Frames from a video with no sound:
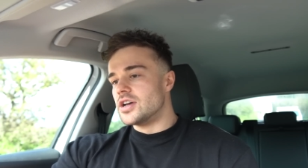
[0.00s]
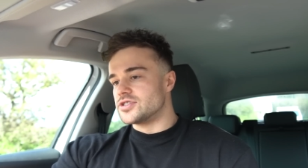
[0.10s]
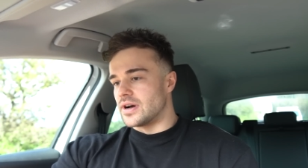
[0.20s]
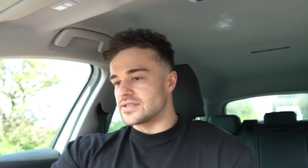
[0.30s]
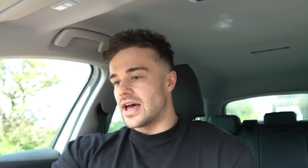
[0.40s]

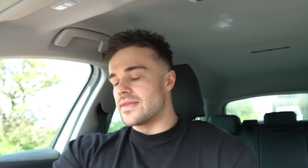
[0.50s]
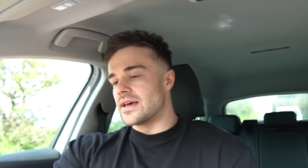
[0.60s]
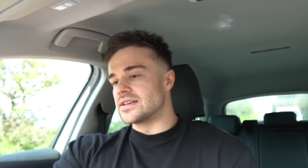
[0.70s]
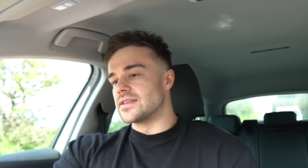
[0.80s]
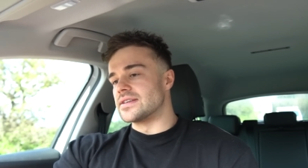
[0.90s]
So I was like,
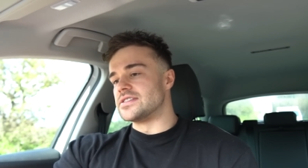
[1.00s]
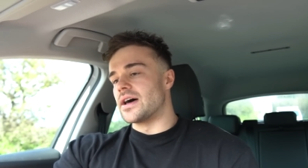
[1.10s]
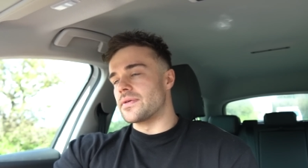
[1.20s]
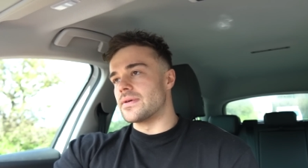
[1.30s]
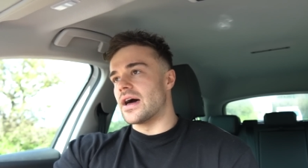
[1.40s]
there's there's
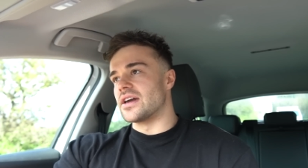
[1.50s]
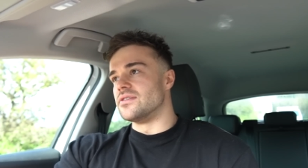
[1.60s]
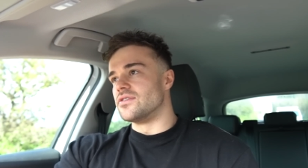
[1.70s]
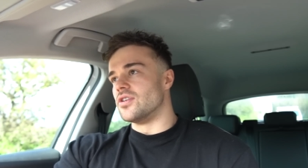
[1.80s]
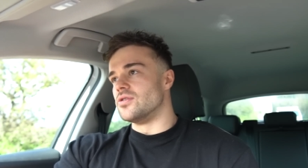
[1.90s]
nothing that I
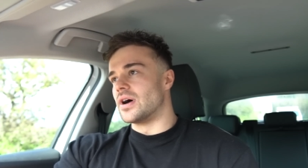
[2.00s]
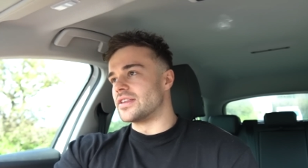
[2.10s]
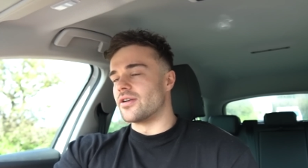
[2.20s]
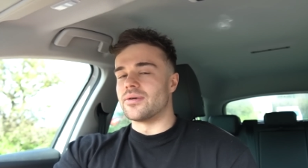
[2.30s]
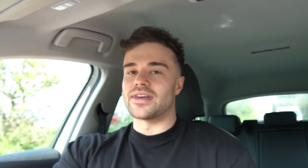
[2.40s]
can do. I
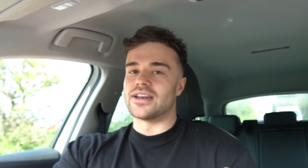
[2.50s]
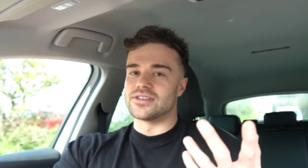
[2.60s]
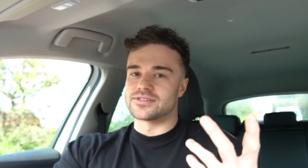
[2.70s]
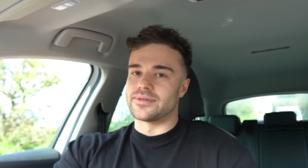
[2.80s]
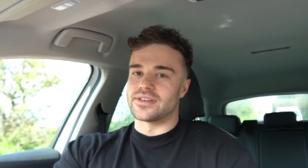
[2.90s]
don't know. I'm telling
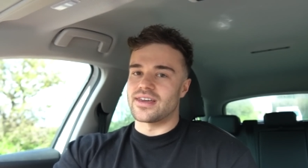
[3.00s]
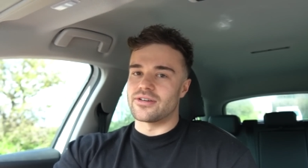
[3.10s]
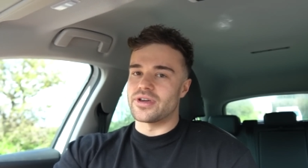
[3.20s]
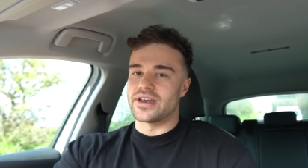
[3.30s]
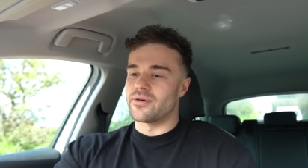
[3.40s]
this one to
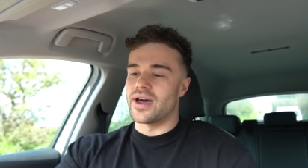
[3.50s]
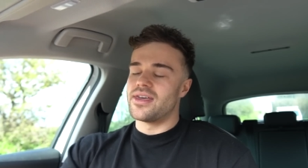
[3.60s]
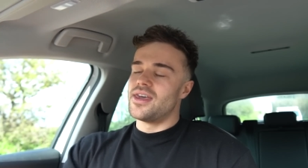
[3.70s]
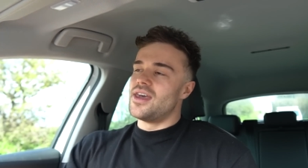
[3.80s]
tell you anyway.